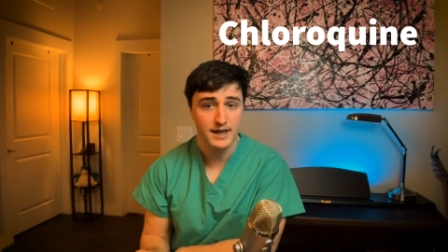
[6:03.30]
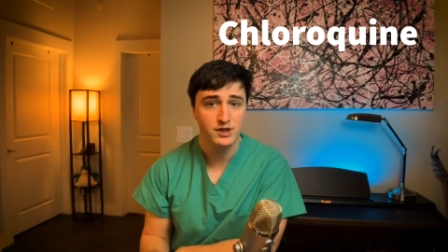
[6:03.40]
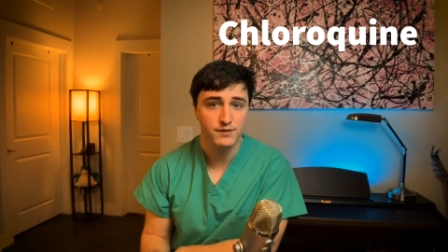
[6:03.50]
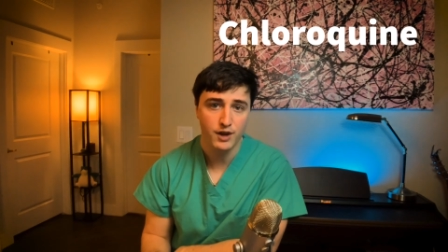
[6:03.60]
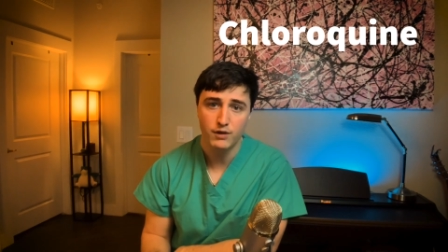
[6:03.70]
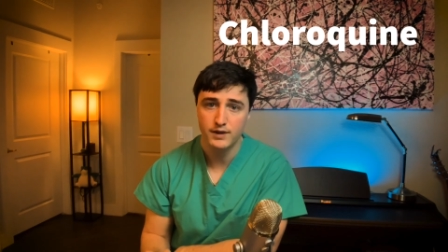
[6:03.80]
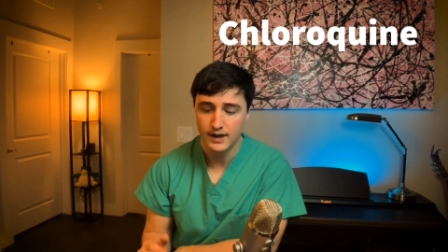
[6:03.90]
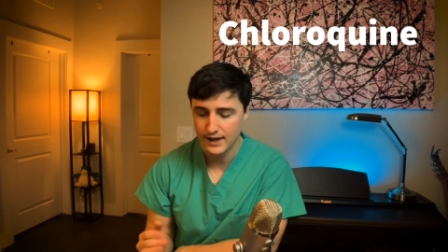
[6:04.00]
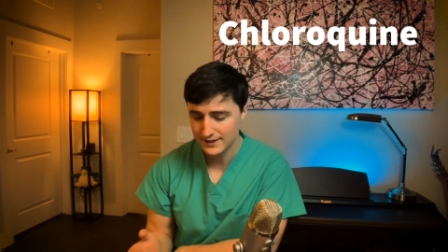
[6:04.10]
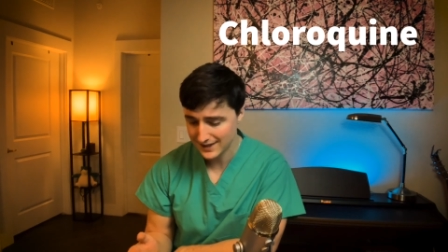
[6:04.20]
agent of
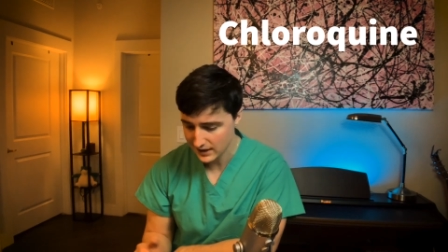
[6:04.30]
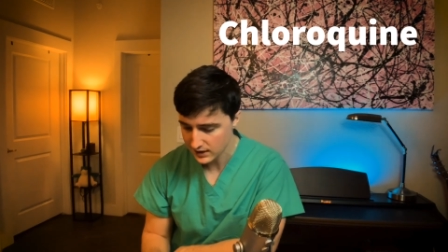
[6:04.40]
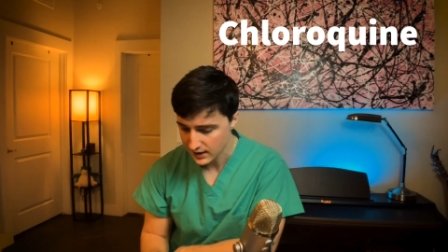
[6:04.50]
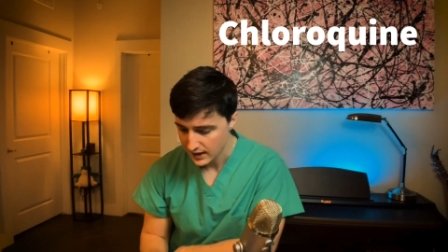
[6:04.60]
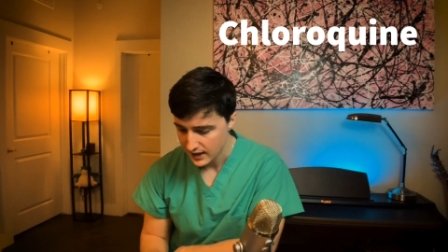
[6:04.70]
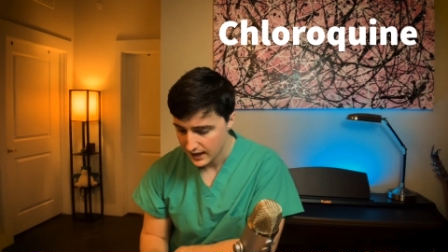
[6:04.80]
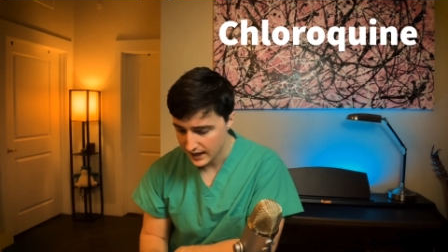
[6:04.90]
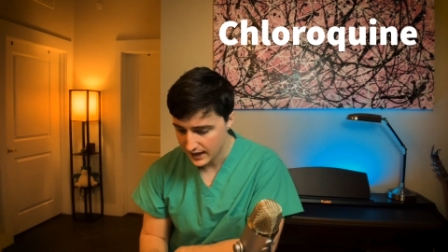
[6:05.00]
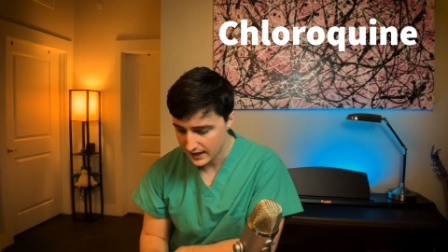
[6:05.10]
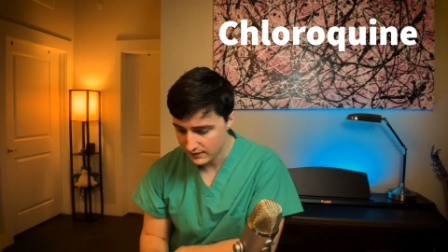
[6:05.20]
COVID-19
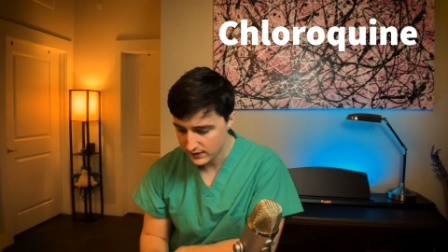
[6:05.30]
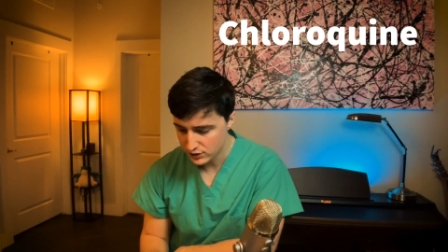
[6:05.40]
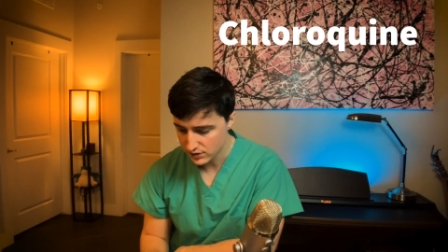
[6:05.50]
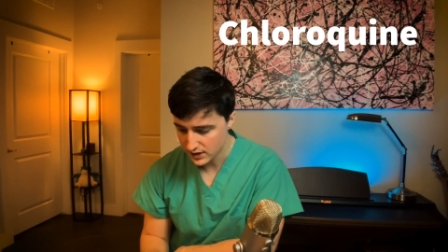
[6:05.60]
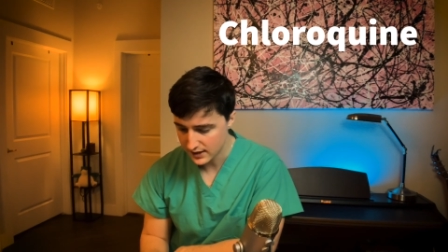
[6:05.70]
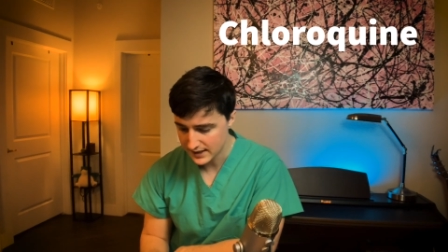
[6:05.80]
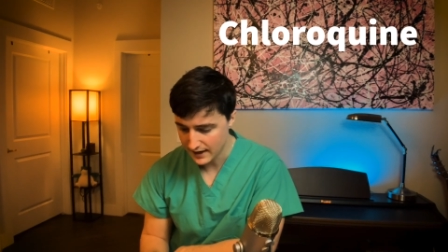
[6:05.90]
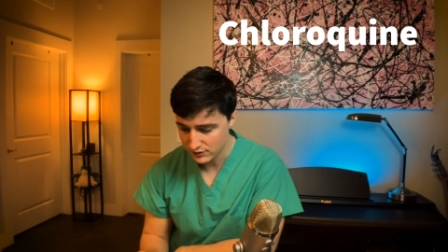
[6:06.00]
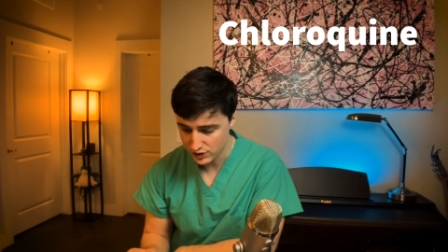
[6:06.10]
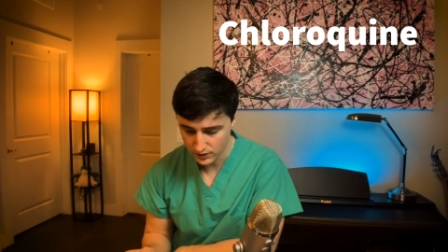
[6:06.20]
and in vitro studies
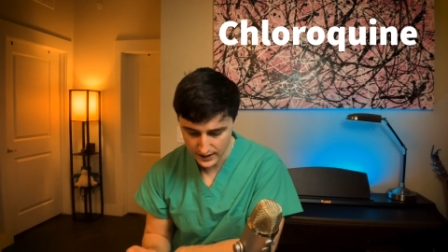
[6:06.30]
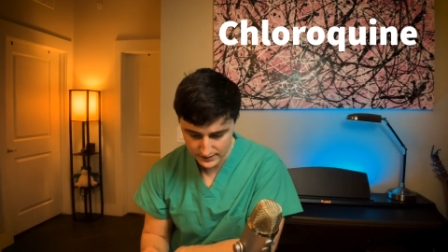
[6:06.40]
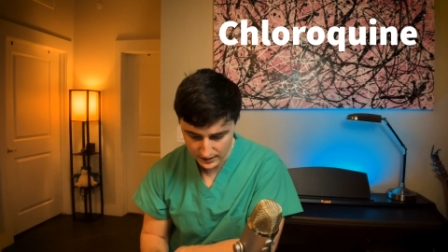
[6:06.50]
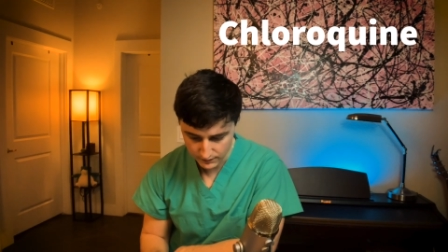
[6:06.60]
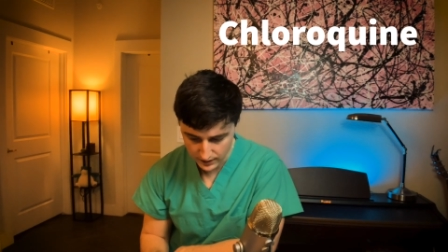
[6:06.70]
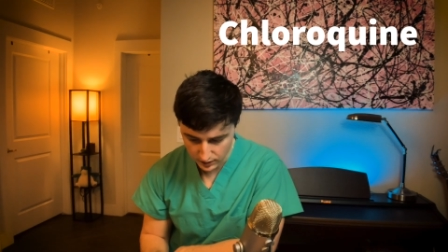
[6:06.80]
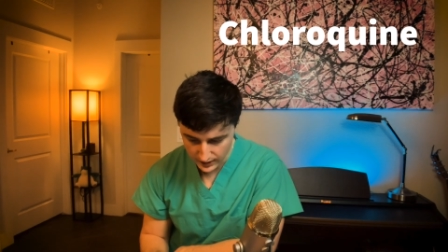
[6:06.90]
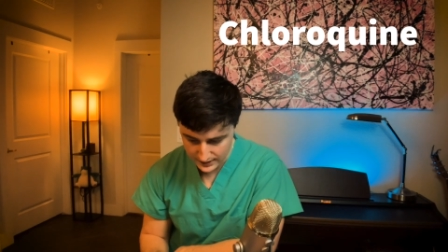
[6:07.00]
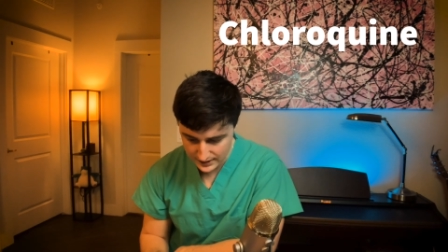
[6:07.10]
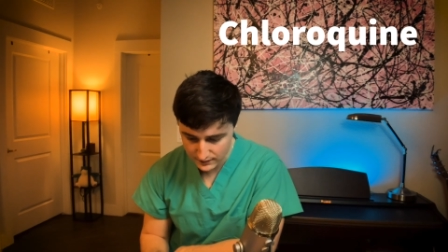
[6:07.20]
have shown antiviral
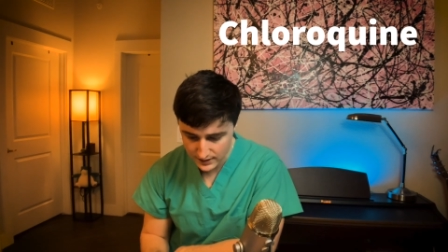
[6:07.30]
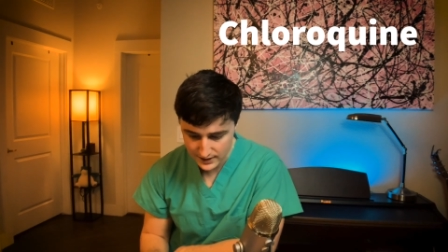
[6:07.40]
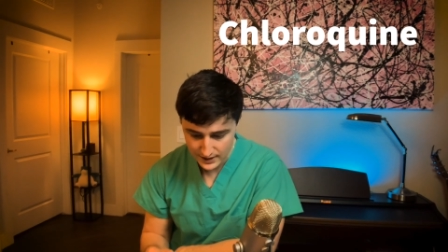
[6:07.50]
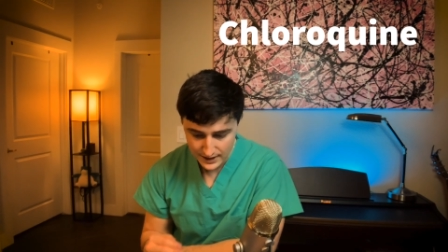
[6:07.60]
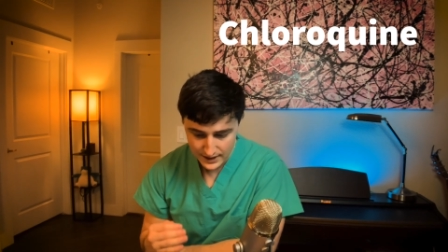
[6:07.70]
activity.